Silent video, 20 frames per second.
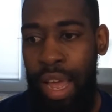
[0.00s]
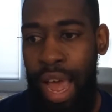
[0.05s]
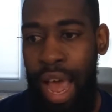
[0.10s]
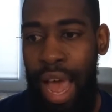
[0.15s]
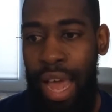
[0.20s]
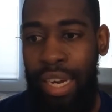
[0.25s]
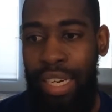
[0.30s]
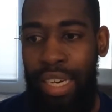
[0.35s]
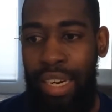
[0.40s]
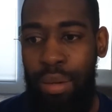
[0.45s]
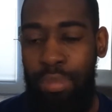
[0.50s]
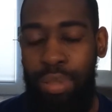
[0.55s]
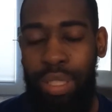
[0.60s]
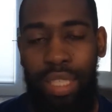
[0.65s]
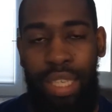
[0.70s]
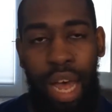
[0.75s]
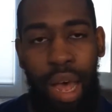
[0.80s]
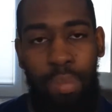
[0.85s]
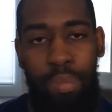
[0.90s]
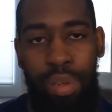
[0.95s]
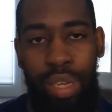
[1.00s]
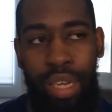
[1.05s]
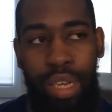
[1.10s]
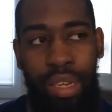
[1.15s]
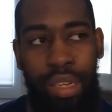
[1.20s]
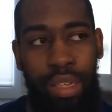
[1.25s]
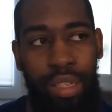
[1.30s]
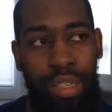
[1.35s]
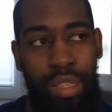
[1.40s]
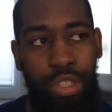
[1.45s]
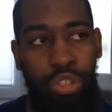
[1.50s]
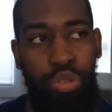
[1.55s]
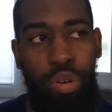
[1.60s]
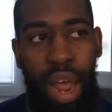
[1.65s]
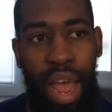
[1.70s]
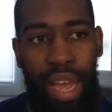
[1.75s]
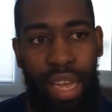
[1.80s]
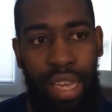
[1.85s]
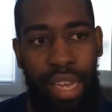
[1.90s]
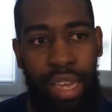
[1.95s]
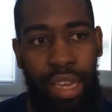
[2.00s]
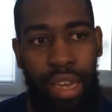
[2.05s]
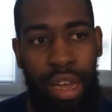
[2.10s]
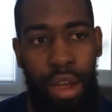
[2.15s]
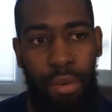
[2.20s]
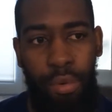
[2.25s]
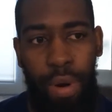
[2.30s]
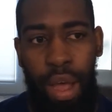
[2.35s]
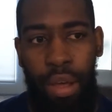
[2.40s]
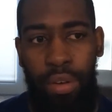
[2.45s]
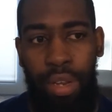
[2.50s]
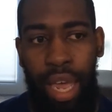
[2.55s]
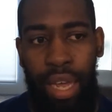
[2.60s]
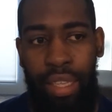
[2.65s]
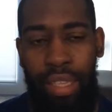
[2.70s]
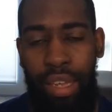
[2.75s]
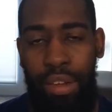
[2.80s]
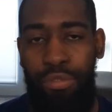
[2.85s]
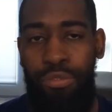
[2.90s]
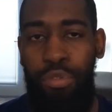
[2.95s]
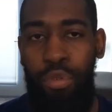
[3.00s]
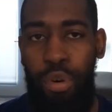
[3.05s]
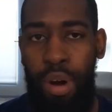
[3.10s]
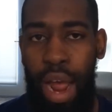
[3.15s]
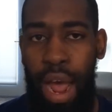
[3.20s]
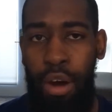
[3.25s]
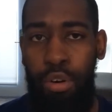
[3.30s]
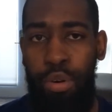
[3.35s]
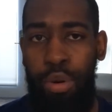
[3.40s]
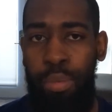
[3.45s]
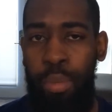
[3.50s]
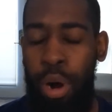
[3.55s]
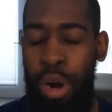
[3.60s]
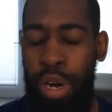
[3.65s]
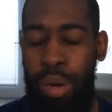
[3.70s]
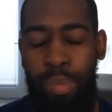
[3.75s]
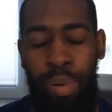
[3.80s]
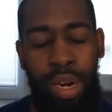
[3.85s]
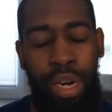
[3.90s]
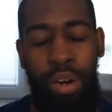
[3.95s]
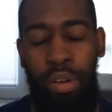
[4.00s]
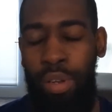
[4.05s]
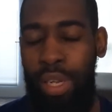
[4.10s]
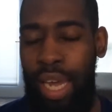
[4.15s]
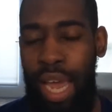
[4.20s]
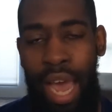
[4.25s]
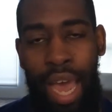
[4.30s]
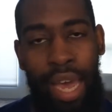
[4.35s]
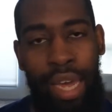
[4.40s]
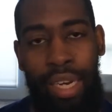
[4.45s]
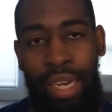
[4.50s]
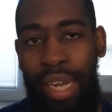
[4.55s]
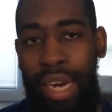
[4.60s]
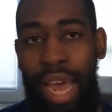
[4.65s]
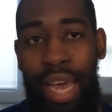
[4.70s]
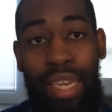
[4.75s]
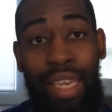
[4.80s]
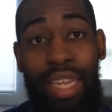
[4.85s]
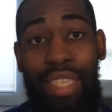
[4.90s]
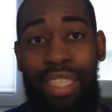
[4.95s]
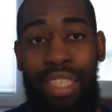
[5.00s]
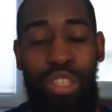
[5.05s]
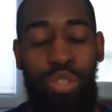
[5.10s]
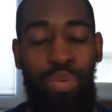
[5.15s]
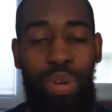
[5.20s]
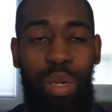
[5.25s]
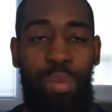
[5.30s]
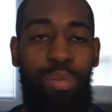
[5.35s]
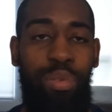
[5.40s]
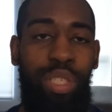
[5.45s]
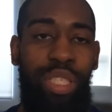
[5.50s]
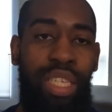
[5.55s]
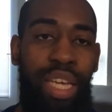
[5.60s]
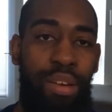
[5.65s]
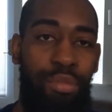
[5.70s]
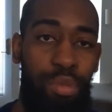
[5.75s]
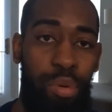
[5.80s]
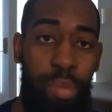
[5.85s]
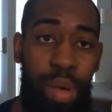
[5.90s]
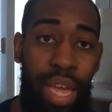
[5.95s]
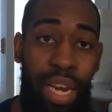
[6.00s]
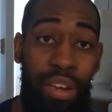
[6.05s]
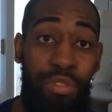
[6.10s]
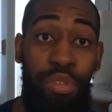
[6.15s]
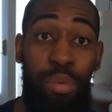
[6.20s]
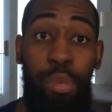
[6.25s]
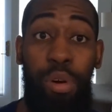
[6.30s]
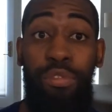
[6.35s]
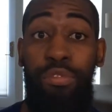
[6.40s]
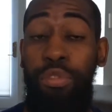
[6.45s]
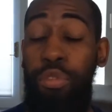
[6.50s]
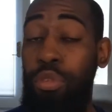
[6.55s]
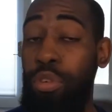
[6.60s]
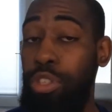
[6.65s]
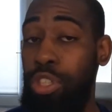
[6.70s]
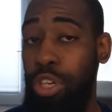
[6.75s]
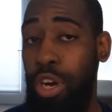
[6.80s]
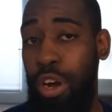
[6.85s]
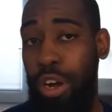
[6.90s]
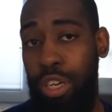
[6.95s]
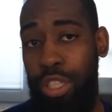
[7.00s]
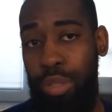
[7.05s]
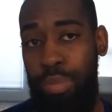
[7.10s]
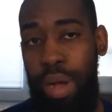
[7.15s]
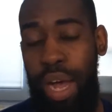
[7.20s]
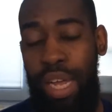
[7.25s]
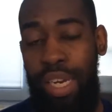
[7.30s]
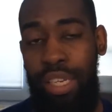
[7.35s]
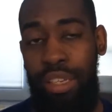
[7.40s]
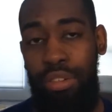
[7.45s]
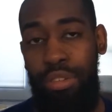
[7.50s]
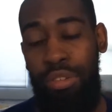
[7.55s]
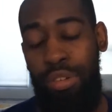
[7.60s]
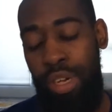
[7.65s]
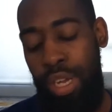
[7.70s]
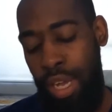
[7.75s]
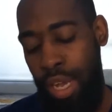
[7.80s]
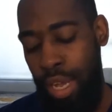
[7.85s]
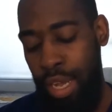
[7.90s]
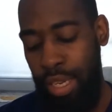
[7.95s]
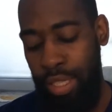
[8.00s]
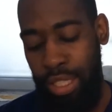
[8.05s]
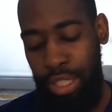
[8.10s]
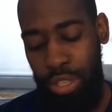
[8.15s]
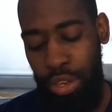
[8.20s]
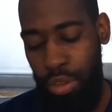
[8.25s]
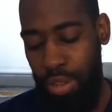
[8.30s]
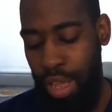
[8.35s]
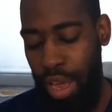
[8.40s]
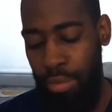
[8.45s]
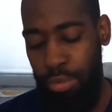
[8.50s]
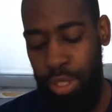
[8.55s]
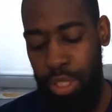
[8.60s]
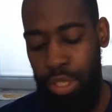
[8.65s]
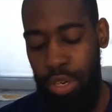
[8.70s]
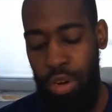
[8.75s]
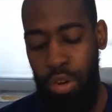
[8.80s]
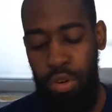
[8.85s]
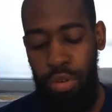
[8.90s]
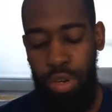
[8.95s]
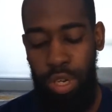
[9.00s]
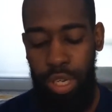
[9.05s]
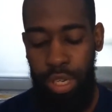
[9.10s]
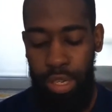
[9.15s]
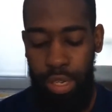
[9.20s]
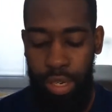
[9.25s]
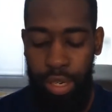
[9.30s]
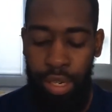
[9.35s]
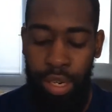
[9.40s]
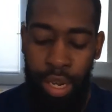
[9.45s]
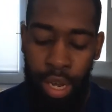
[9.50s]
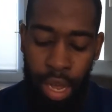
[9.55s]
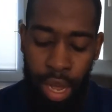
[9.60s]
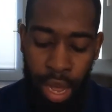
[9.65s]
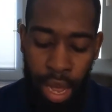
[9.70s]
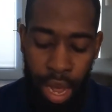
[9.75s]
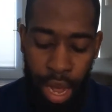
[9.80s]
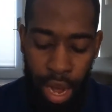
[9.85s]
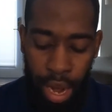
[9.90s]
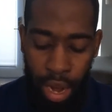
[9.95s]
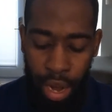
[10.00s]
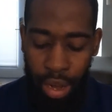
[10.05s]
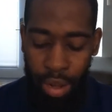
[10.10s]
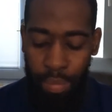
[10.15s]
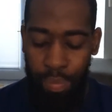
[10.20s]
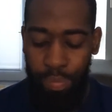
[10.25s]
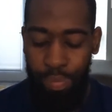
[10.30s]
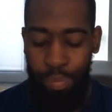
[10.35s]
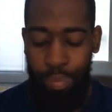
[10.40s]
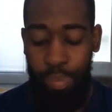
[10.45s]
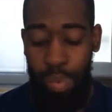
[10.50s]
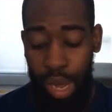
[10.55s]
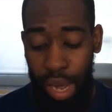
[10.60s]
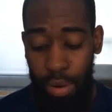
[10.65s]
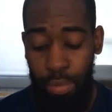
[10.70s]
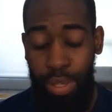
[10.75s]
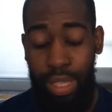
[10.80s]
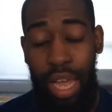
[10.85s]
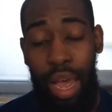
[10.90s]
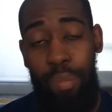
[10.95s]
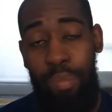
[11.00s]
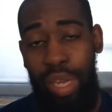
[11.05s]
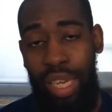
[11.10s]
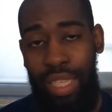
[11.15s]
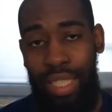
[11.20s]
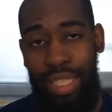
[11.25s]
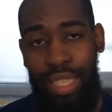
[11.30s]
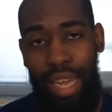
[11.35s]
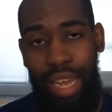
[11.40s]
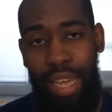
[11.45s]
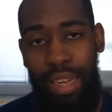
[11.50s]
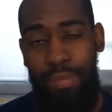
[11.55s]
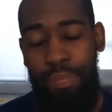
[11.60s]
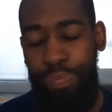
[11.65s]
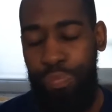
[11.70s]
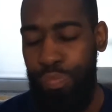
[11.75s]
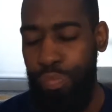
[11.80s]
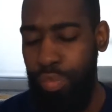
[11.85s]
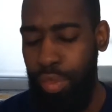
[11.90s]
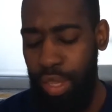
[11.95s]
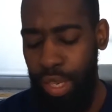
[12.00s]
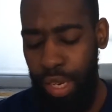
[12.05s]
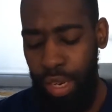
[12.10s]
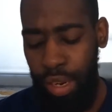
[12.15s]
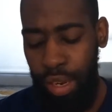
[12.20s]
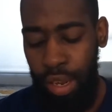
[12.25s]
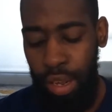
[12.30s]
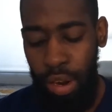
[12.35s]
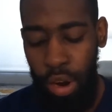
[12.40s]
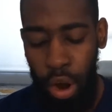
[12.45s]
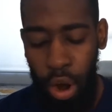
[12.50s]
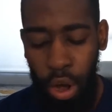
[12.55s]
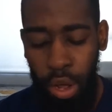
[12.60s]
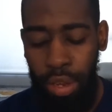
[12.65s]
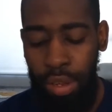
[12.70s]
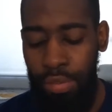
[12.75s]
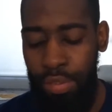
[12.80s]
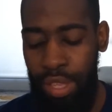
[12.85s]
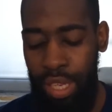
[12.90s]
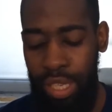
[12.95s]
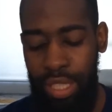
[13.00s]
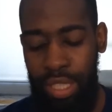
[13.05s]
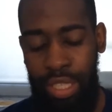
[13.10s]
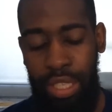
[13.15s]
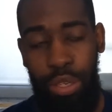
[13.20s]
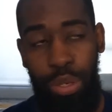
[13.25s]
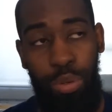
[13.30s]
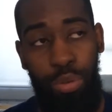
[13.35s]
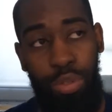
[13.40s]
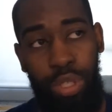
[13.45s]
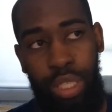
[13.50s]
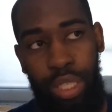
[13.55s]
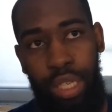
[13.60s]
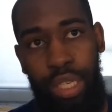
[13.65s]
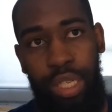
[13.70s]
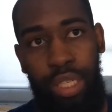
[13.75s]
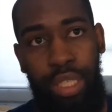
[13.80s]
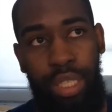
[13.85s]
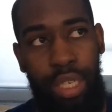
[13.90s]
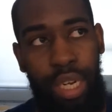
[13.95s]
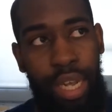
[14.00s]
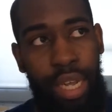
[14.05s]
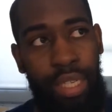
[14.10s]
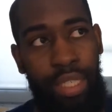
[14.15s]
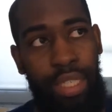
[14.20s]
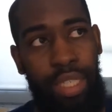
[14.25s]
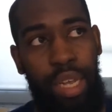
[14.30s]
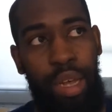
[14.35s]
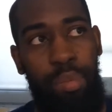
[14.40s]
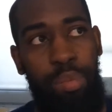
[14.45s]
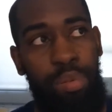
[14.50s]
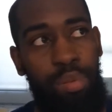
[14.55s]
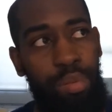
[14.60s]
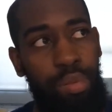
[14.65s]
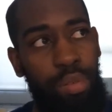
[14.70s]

I ended up stopping tracking around like the 4-hour mark, but it had less than 20% remaining from a full charge, mind you. So that was no good. But with that being said, all of this usage ends up